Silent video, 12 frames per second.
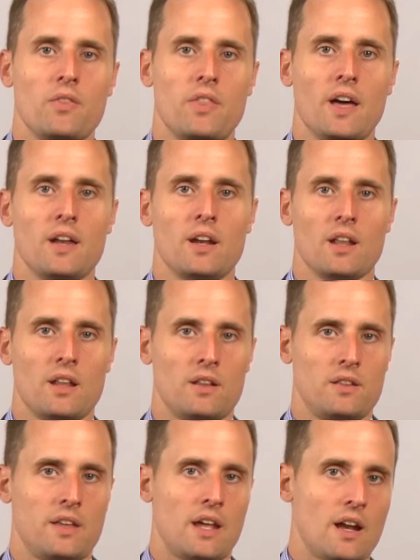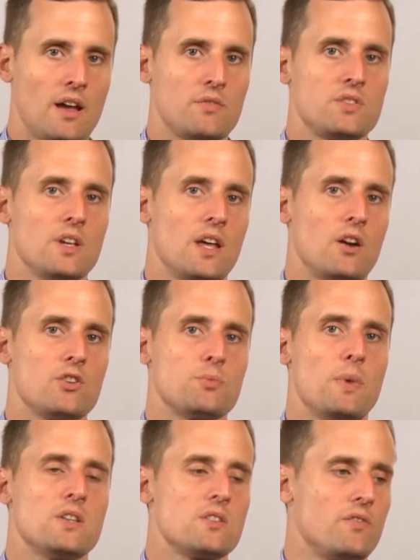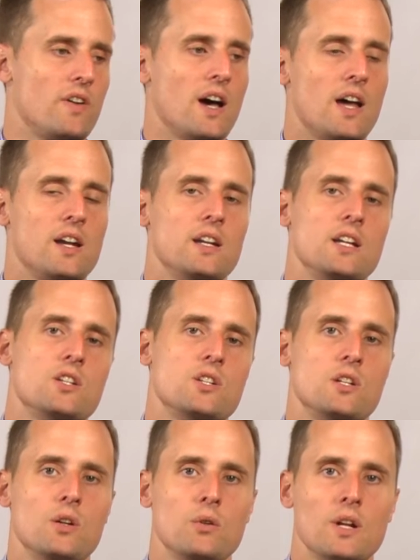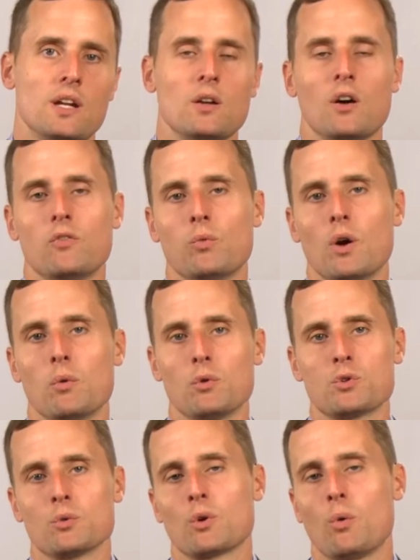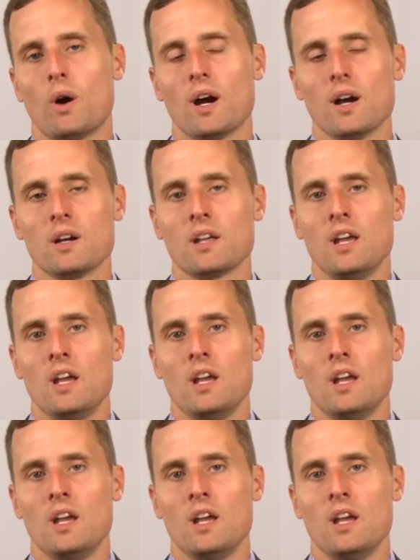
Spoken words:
that I've said are specified in each unit of what was required.